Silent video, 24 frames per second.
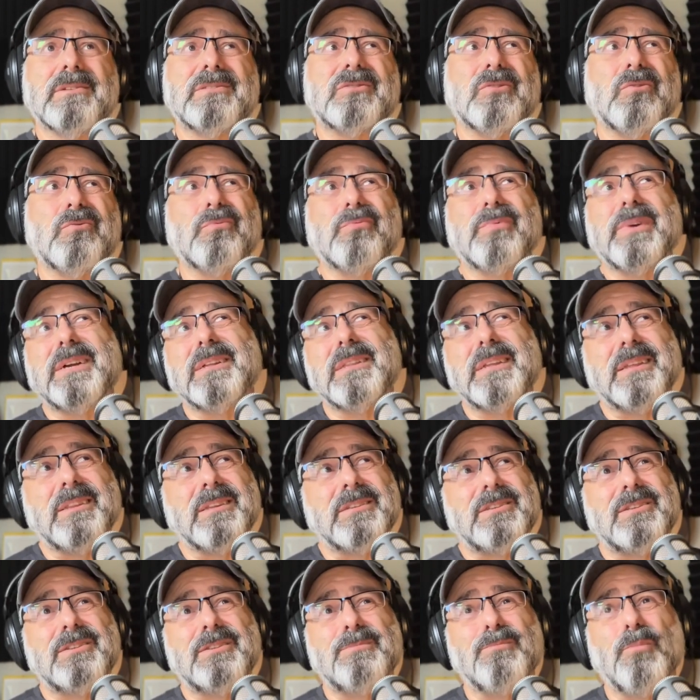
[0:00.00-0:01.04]
So really
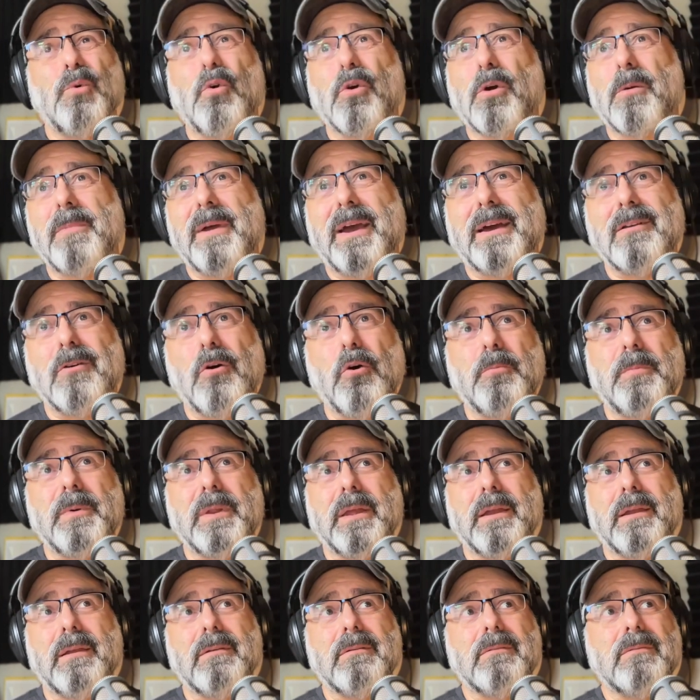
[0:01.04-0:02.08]
this is more about
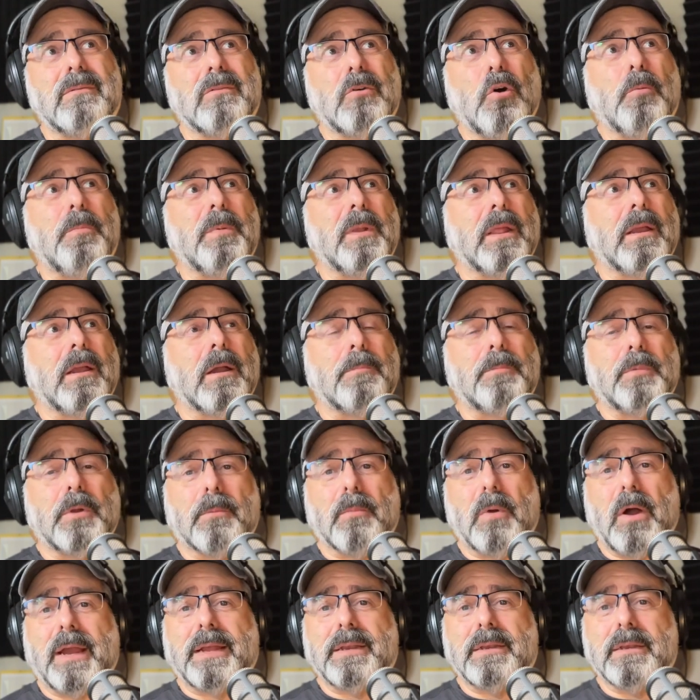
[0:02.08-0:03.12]
opening opening up
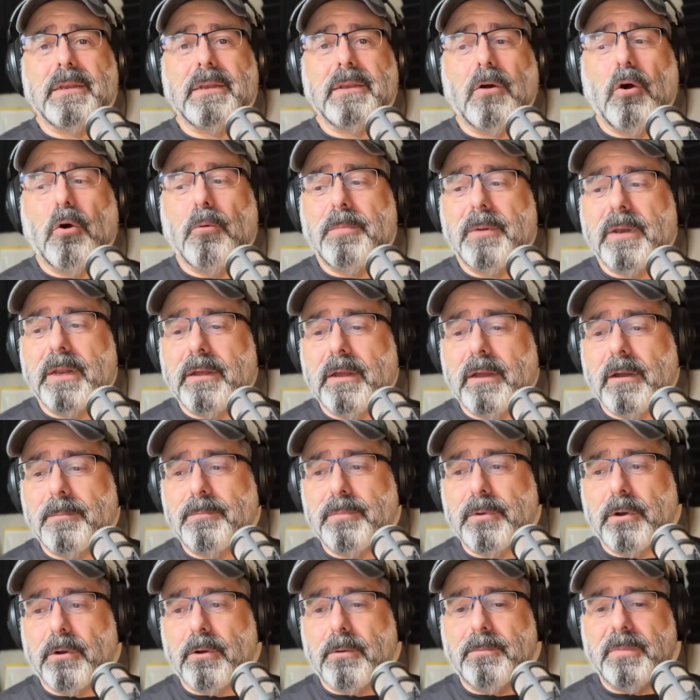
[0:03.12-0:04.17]
your mind and opening
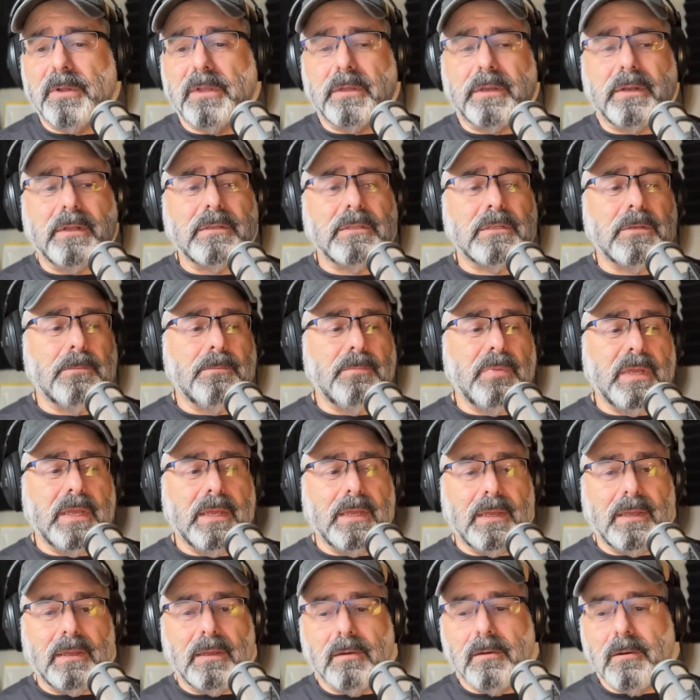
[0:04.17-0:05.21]
up your ability to
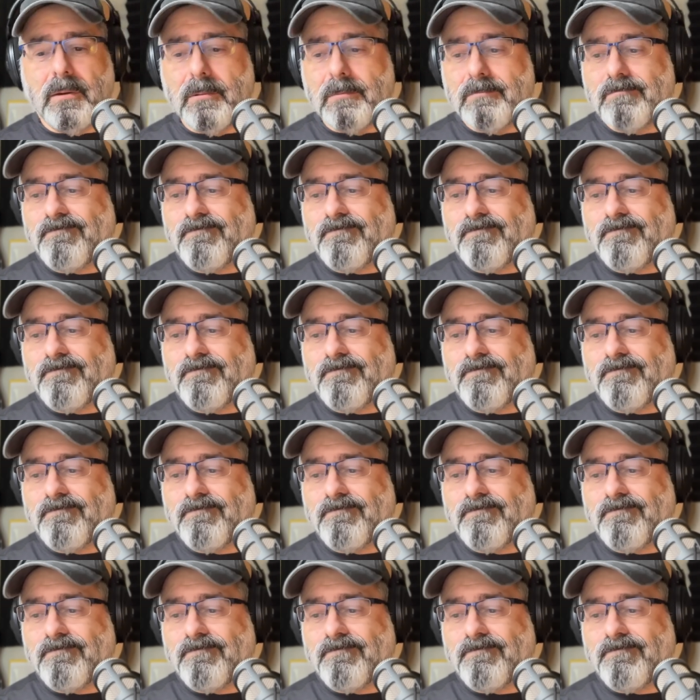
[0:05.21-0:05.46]
be